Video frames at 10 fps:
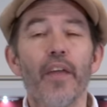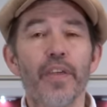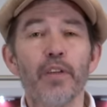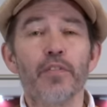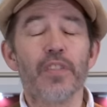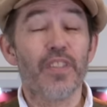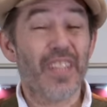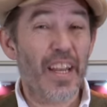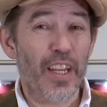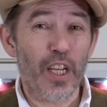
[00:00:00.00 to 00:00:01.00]
I think that
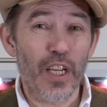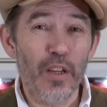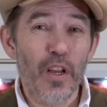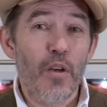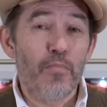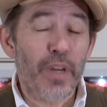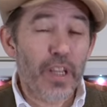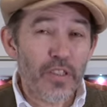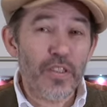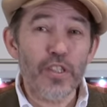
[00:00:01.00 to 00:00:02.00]
technically,
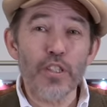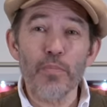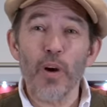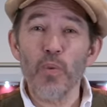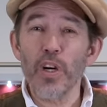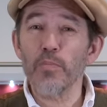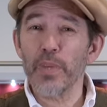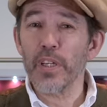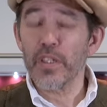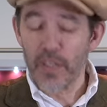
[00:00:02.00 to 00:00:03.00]
because this is my work,
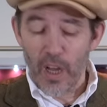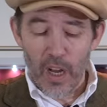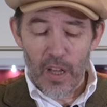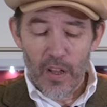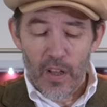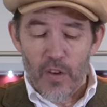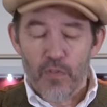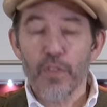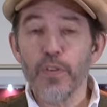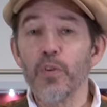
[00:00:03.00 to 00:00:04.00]
because I
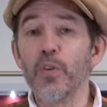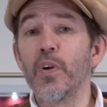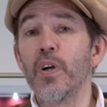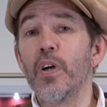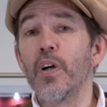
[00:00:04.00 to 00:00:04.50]
review